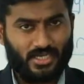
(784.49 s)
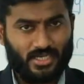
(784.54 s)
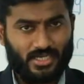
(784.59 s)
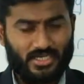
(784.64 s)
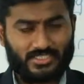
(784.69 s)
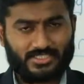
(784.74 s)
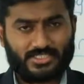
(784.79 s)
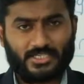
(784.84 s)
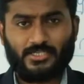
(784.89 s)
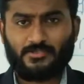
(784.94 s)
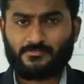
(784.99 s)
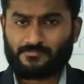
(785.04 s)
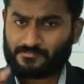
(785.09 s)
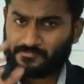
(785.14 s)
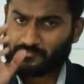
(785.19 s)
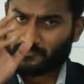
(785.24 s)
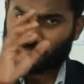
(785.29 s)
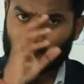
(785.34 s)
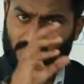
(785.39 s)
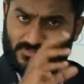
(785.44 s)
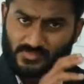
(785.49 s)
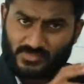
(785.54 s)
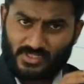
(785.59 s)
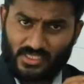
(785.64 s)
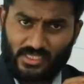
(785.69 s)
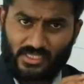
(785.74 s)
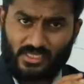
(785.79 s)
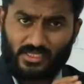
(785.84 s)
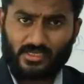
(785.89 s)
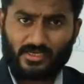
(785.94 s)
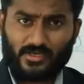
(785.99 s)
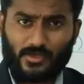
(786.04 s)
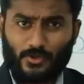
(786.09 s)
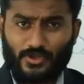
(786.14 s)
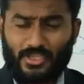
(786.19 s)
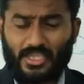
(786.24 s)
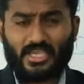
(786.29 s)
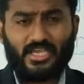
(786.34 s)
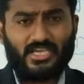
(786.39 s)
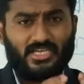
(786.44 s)
Listen.
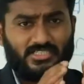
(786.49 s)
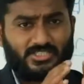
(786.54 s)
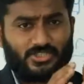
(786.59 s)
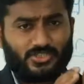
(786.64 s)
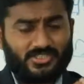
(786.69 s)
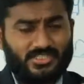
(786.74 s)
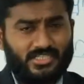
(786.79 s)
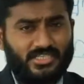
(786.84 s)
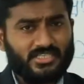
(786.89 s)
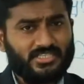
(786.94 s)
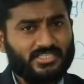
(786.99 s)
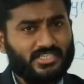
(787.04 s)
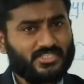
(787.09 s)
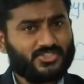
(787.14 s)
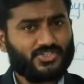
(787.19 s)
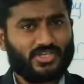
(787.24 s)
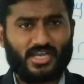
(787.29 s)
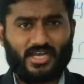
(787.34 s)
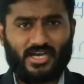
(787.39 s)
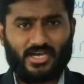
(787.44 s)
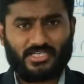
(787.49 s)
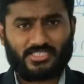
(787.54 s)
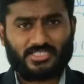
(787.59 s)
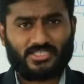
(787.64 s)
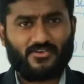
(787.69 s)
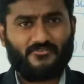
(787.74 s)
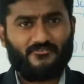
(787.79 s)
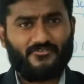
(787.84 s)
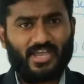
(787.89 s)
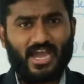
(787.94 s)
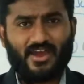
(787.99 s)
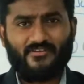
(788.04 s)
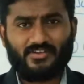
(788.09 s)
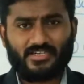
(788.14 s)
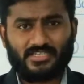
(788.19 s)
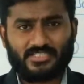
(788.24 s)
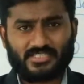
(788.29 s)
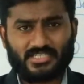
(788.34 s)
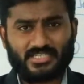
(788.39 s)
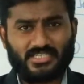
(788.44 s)
Okay, so in this class we have
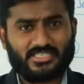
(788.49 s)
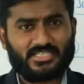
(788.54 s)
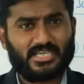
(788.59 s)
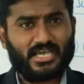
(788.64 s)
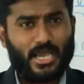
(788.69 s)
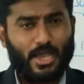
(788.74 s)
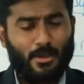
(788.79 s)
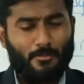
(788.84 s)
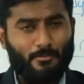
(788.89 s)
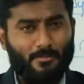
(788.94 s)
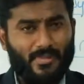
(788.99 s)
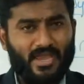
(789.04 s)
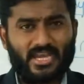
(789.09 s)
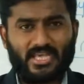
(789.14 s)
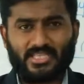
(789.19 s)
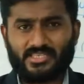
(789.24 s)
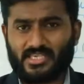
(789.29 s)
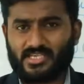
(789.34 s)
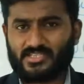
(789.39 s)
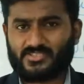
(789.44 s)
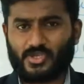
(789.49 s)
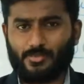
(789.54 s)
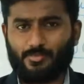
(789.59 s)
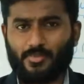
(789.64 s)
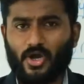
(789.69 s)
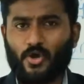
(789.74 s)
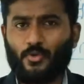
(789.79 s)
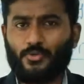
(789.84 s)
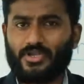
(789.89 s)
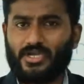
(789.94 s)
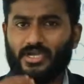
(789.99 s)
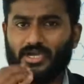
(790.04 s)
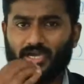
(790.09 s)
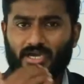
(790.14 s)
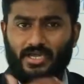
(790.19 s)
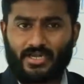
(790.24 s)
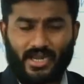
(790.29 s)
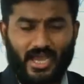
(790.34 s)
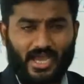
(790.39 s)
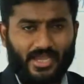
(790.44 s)
discussed many things about
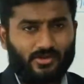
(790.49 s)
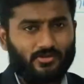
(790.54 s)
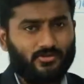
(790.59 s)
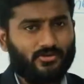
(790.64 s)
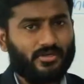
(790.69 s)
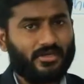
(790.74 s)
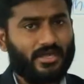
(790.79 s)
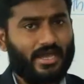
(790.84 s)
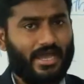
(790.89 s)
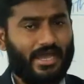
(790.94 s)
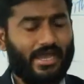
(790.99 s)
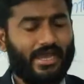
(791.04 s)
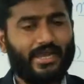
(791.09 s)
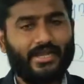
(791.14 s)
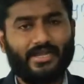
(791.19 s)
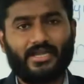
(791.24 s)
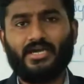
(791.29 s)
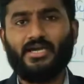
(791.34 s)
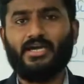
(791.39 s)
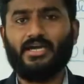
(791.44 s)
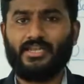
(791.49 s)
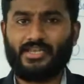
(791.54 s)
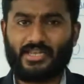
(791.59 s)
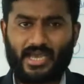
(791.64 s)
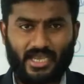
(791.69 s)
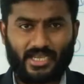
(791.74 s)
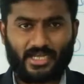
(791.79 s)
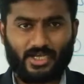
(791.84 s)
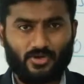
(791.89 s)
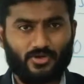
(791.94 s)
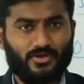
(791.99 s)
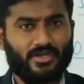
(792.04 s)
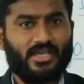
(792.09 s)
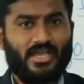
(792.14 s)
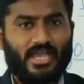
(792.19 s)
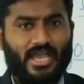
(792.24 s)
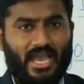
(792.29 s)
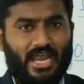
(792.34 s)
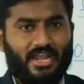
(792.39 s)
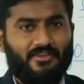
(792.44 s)
rayon and nylon,
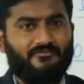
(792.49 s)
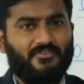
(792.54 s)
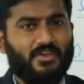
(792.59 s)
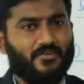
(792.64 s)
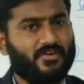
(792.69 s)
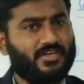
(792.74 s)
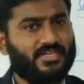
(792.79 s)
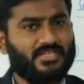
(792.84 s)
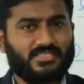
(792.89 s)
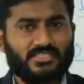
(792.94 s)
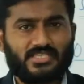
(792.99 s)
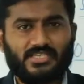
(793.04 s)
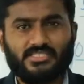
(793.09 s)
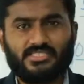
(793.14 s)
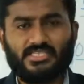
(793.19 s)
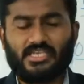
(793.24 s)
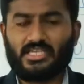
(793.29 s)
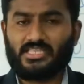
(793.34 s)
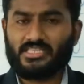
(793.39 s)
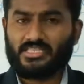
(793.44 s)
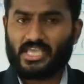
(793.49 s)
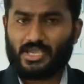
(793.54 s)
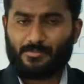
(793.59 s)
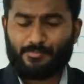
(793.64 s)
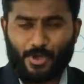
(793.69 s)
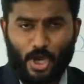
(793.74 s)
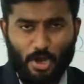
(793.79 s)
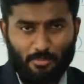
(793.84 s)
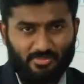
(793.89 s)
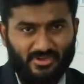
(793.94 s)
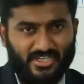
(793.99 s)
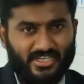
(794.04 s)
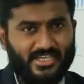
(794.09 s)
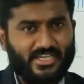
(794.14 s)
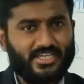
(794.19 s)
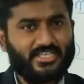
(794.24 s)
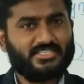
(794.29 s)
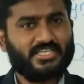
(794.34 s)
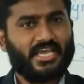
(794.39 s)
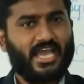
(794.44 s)
and we were discussing their
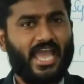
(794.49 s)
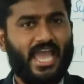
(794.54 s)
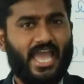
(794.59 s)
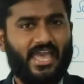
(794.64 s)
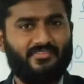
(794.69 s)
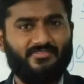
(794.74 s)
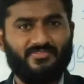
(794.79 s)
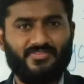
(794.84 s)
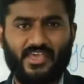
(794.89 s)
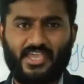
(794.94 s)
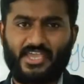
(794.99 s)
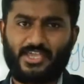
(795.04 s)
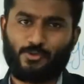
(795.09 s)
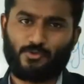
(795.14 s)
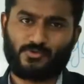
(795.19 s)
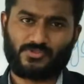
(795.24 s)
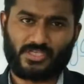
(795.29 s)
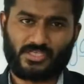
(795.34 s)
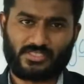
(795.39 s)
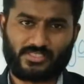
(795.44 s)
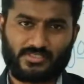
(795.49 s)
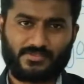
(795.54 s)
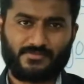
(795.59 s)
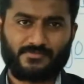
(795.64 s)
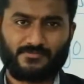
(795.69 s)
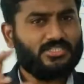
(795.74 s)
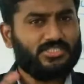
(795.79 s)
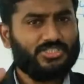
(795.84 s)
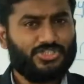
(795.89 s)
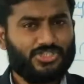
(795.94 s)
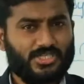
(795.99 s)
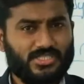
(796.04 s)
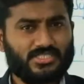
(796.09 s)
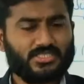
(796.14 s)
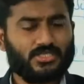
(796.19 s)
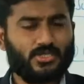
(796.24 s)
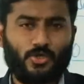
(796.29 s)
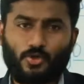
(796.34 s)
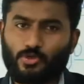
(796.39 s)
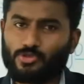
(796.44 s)
properties and their uses.
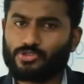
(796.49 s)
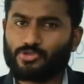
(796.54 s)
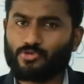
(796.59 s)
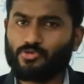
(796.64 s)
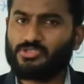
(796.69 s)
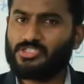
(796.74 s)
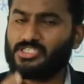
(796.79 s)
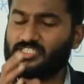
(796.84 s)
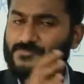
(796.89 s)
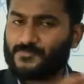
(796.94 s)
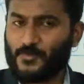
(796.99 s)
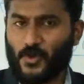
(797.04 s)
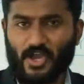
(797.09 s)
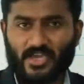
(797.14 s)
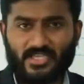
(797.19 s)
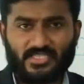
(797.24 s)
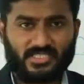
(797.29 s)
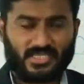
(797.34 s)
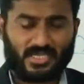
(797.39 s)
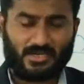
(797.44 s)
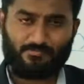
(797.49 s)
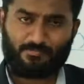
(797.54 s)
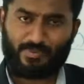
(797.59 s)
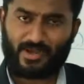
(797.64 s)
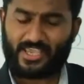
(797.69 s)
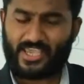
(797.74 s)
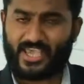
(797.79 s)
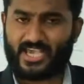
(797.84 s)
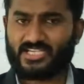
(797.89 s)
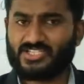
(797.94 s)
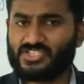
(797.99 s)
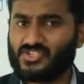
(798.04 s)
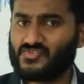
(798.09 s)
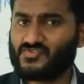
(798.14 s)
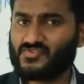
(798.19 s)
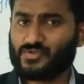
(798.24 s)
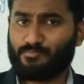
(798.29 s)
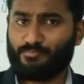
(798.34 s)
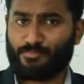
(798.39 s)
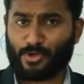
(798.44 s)
Just go through these points:
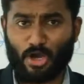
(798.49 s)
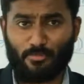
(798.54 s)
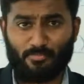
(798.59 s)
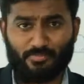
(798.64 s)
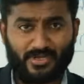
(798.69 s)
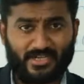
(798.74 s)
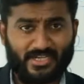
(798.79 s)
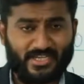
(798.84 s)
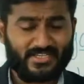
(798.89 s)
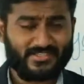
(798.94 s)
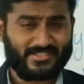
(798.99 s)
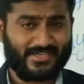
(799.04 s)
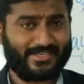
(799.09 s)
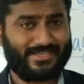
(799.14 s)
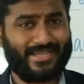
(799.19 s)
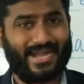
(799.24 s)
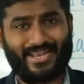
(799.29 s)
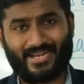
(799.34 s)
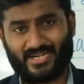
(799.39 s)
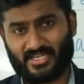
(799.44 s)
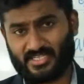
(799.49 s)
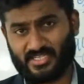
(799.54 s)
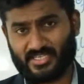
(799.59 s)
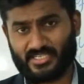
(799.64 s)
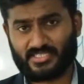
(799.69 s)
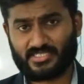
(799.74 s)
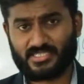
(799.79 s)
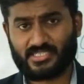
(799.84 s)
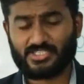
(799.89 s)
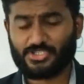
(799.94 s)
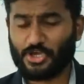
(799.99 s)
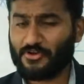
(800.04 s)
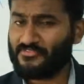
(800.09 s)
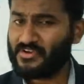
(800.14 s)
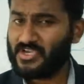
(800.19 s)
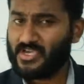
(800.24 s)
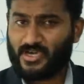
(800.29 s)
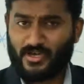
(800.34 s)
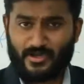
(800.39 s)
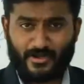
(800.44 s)
applications, properties and characteristics of
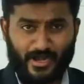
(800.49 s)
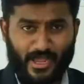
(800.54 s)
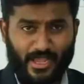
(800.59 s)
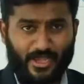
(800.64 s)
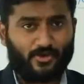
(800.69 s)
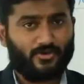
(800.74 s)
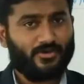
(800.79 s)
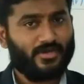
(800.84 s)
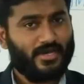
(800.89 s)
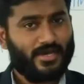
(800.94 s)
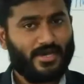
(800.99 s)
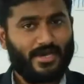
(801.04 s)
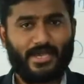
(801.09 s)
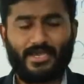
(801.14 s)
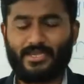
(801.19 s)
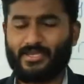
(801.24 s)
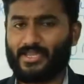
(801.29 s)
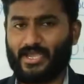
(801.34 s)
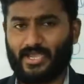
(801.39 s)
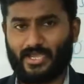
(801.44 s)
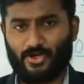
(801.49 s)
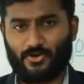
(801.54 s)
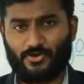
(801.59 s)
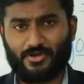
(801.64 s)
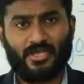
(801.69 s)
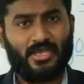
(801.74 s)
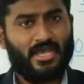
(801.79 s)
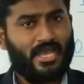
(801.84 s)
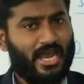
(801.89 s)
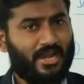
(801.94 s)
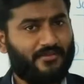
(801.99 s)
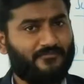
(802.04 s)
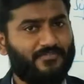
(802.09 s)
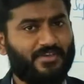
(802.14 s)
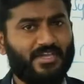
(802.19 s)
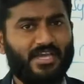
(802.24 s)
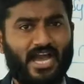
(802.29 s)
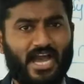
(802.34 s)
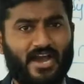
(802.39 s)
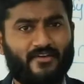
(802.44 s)
rayon and nylon. And
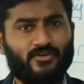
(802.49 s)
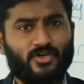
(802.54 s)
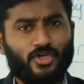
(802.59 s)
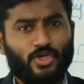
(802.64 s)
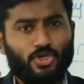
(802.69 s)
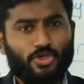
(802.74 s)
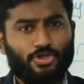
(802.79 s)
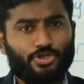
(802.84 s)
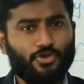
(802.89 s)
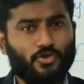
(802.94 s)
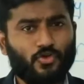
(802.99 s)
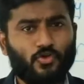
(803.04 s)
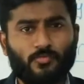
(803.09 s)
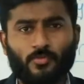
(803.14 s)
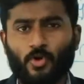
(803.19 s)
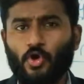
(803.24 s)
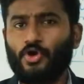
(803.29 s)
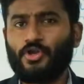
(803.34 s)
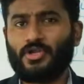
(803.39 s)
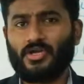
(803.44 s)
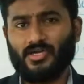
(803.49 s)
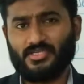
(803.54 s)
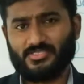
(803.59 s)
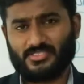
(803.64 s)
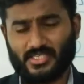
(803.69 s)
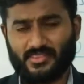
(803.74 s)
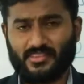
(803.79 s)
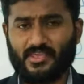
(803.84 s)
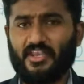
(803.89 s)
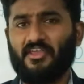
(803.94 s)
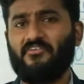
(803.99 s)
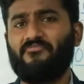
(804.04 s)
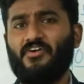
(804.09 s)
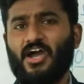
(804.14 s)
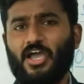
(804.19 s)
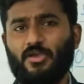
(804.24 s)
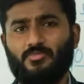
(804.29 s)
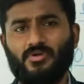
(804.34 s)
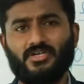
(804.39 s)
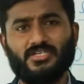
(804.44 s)
we have two more synthetic
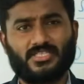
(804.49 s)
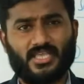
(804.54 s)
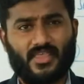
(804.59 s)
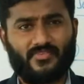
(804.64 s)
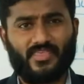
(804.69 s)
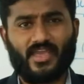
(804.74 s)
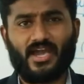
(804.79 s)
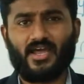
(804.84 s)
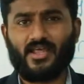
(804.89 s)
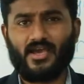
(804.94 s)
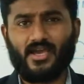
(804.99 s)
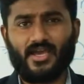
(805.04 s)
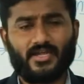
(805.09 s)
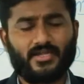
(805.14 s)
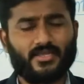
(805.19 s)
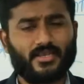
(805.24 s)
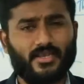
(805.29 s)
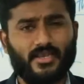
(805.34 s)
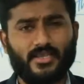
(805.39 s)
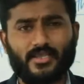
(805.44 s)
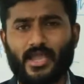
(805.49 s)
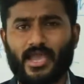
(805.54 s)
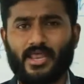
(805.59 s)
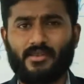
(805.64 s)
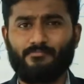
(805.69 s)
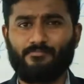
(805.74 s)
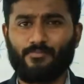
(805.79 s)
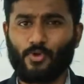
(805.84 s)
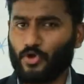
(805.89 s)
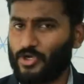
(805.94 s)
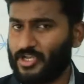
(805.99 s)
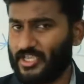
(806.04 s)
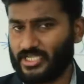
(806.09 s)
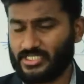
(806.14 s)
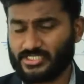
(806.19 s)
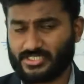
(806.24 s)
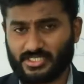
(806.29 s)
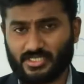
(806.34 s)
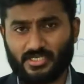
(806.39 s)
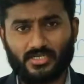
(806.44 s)
fibers. They are acrylic and
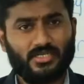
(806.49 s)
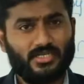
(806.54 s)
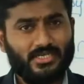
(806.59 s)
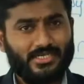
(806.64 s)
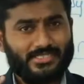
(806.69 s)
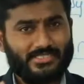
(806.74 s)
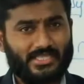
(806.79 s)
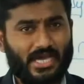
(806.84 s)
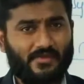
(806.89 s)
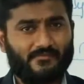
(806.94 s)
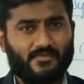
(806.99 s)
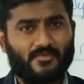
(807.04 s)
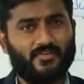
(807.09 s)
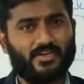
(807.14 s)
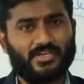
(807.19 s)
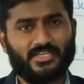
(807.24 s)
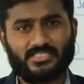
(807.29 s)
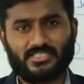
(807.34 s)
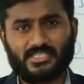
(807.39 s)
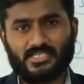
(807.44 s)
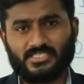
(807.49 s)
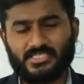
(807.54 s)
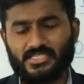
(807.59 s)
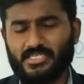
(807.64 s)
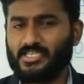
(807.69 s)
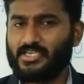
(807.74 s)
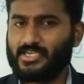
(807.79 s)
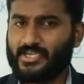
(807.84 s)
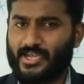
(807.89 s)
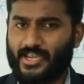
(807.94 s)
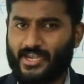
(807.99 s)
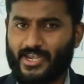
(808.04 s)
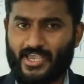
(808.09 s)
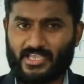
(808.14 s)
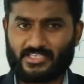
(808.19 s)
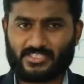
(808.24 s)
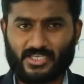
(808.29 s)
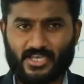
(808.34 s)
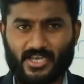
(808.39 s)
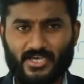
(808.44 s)
polyester, that we will discuss in
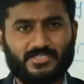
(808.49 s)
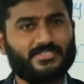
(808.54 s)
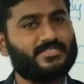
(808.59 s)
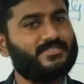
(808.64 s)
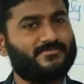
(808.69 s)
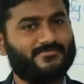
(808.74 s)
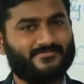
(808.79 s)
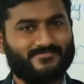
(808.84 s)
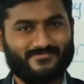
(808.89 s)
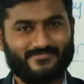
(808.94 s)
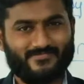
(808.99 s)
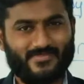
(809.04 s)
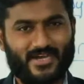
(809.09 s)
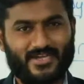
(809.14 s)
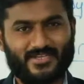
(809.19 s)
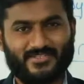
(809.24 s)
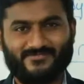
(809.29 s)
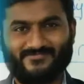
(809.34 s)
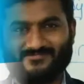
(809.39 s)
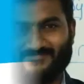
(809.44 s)
next class. Bye.